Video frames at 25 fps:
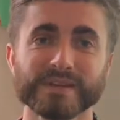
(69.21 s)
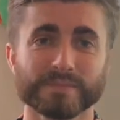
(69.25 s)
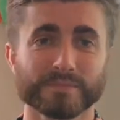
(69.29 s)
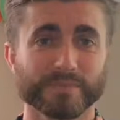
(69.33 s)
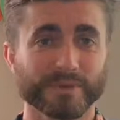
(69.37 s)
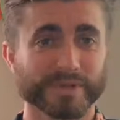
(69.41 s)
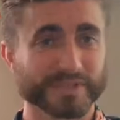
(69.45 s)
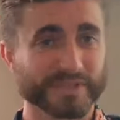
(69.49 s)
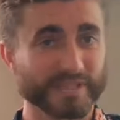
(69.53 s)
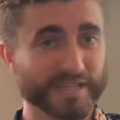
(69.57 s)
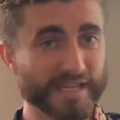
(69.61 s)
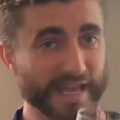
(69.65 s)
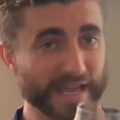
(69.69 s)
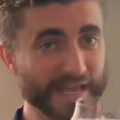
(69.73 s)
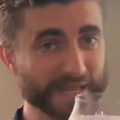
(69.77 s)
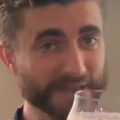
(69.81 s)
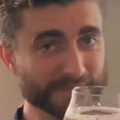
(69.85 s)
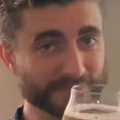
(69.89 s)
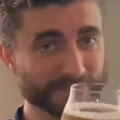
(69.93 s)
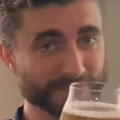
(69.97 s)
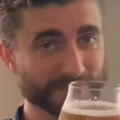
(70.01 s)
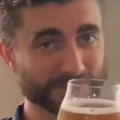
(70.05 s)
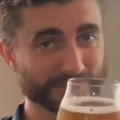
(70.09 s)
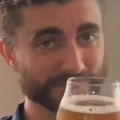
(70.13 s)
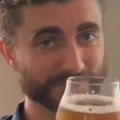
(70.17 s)
But today,
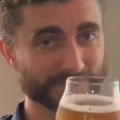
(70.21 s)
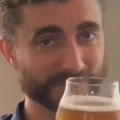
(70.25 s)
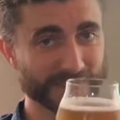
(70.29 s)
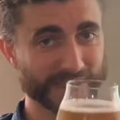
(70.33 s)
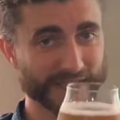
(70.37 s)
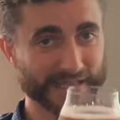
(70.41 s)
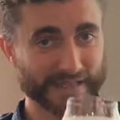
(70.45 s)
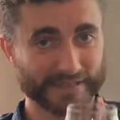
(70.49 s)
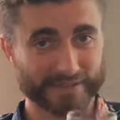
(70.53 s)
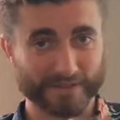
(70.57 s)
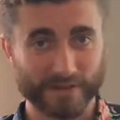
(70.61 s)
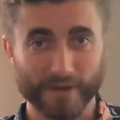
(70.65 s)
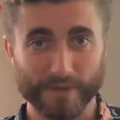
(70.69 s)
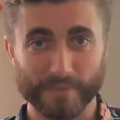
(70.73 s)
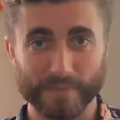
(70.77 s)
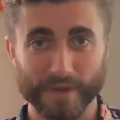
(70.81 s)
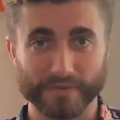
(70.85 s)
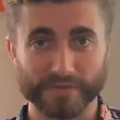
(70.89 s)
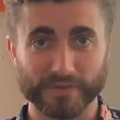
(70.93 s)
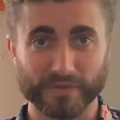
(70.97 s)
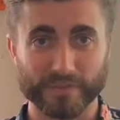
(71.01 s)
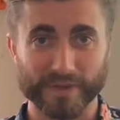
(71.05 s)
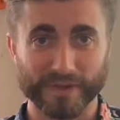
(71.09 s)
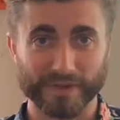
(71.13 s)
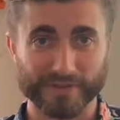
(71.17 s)
it's all
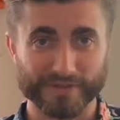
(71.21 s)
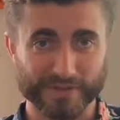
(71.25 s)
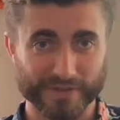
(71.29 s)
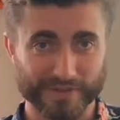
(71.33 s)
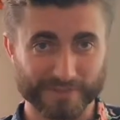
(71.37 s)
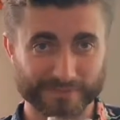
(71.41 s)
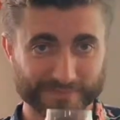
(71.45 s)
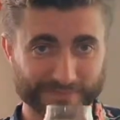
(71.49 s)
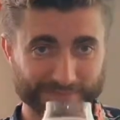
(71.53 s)
about the Belgian.